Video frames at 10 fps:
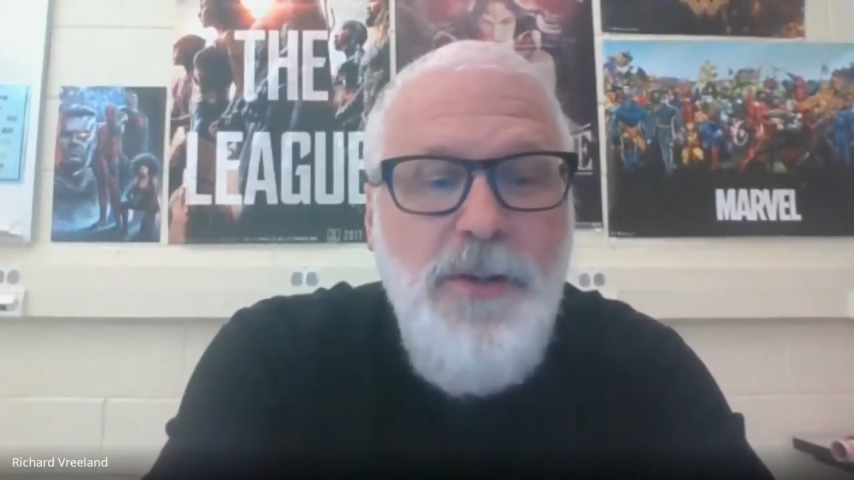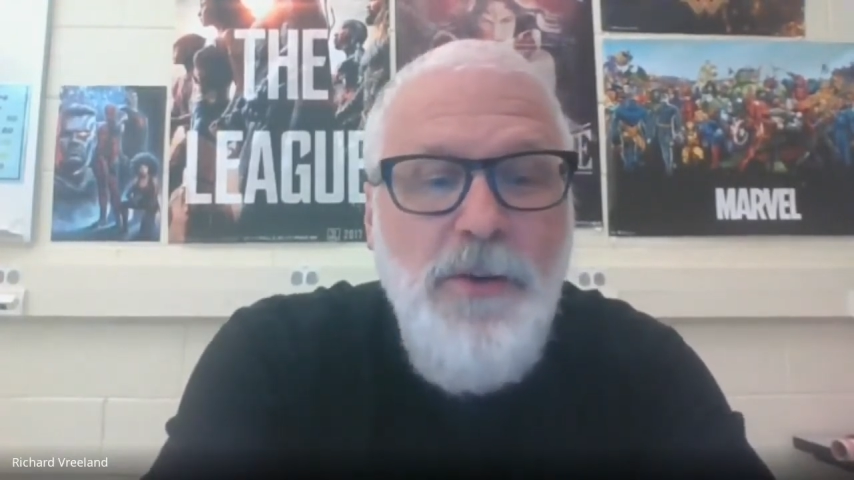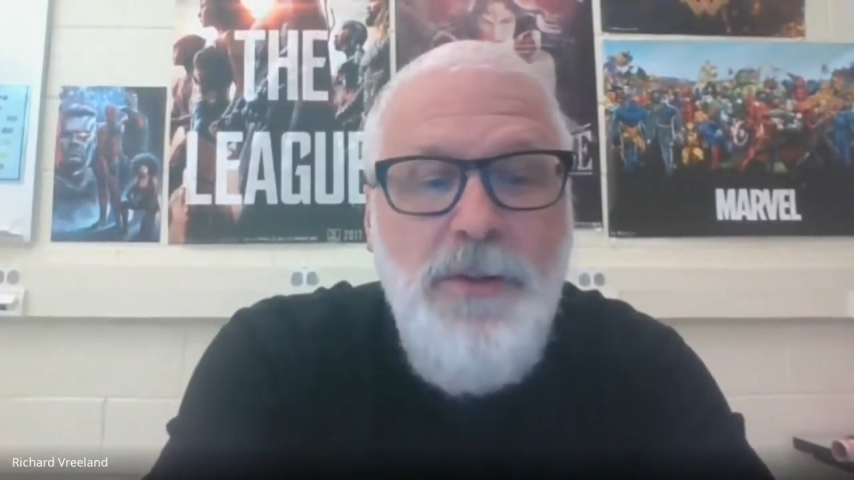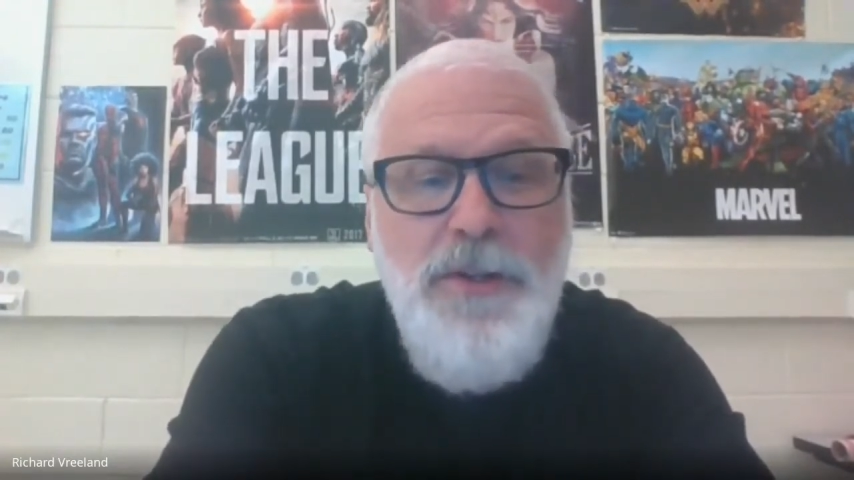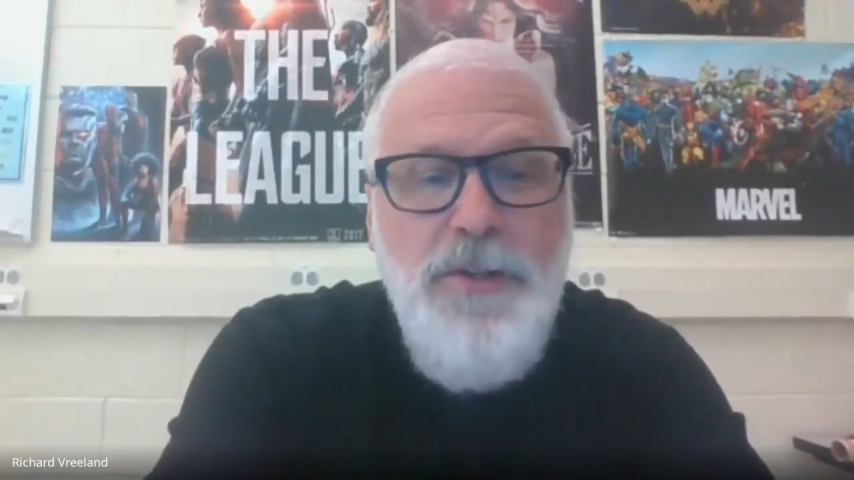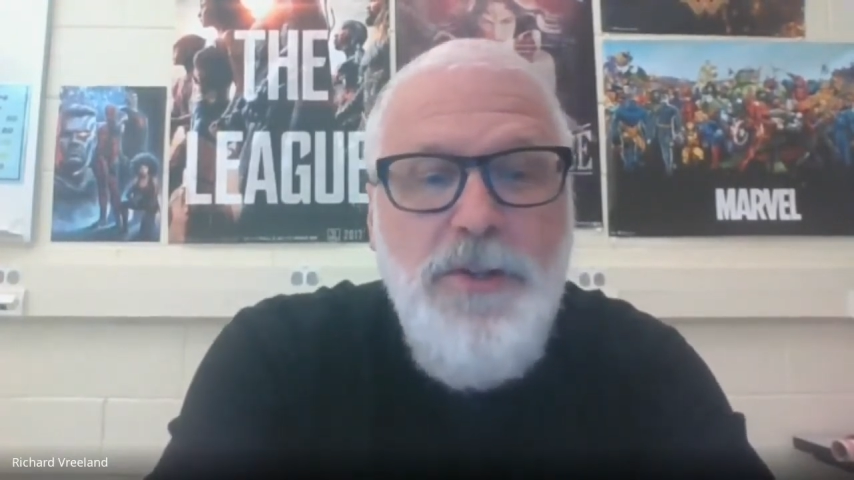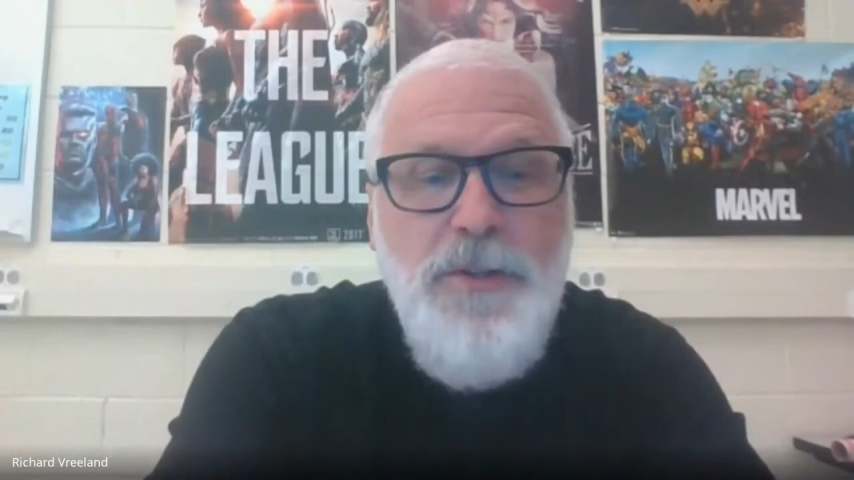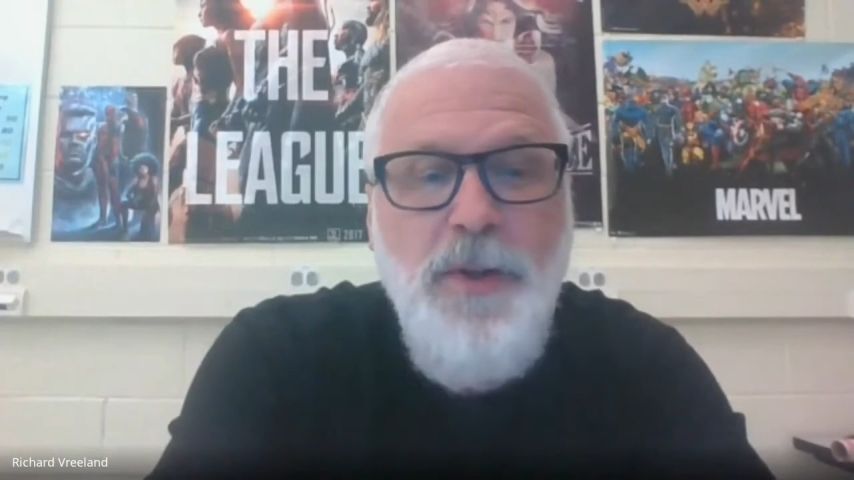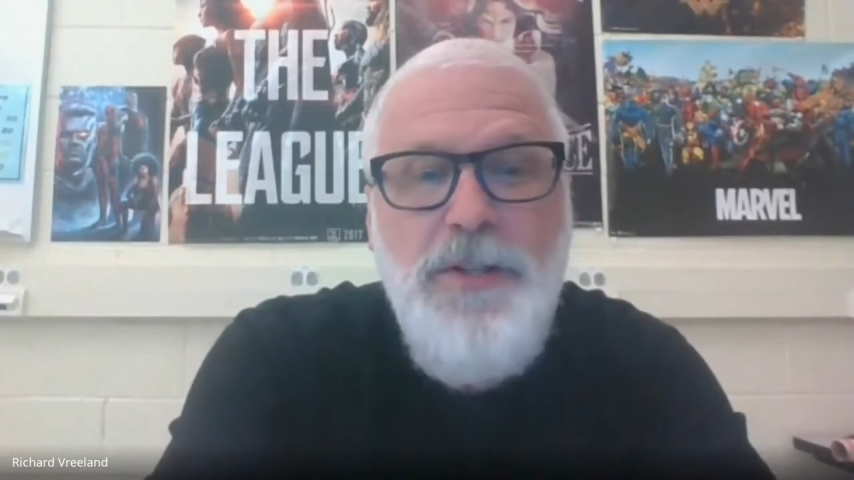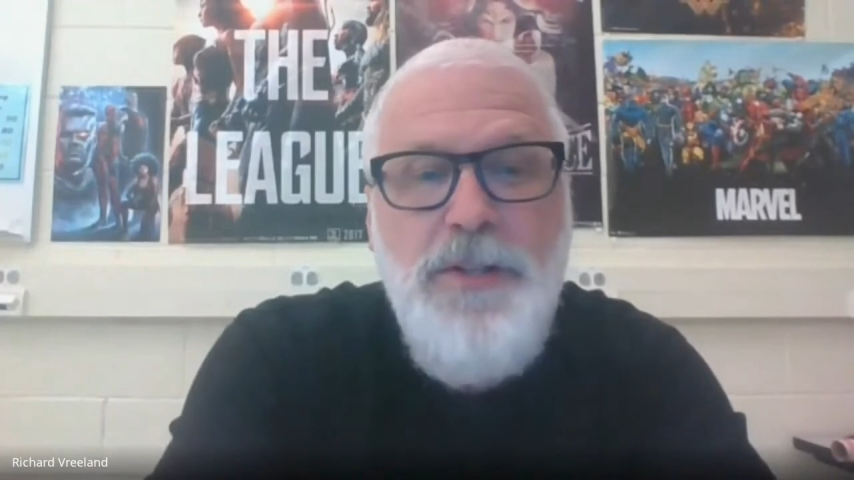don't need your
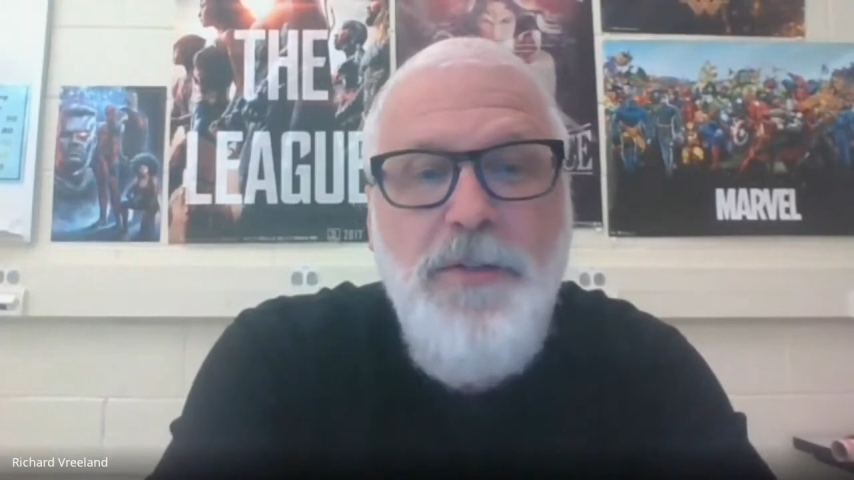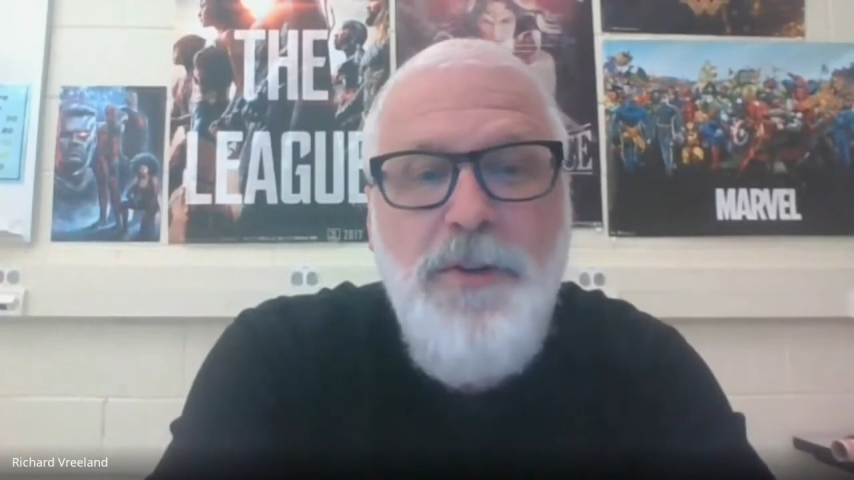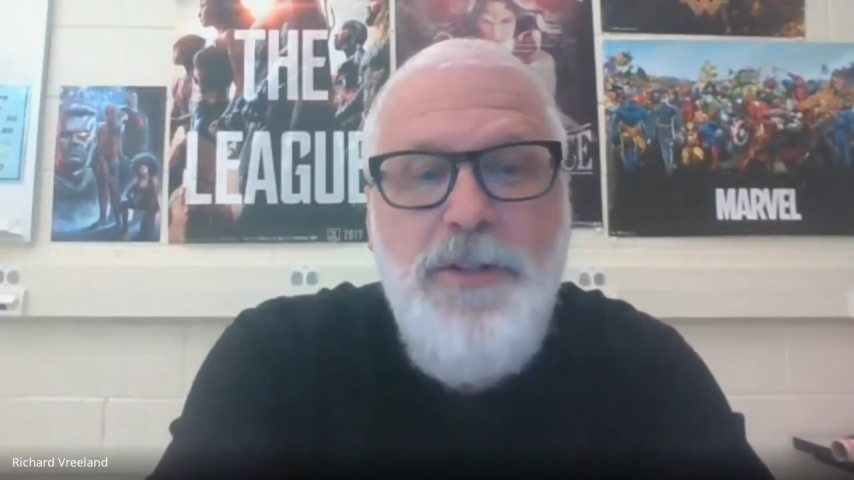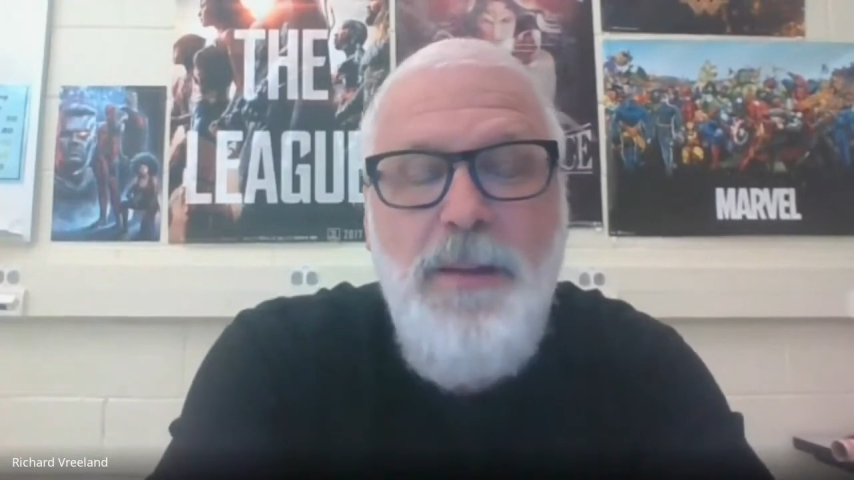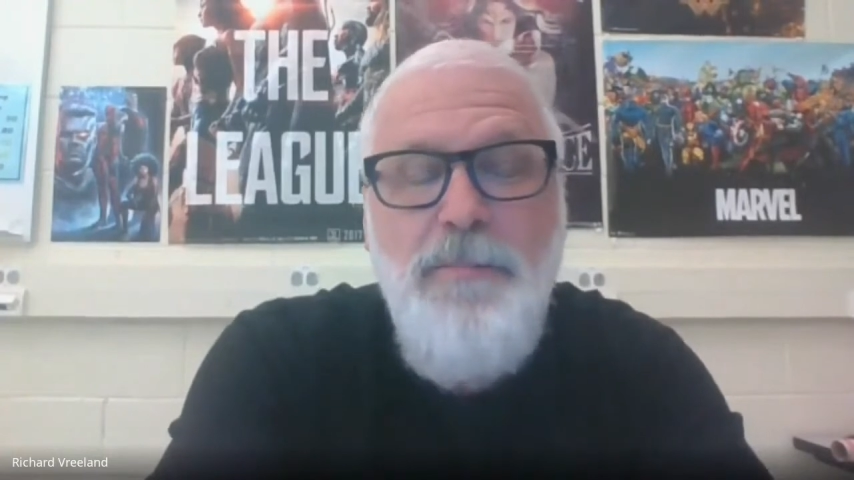supplies the first day,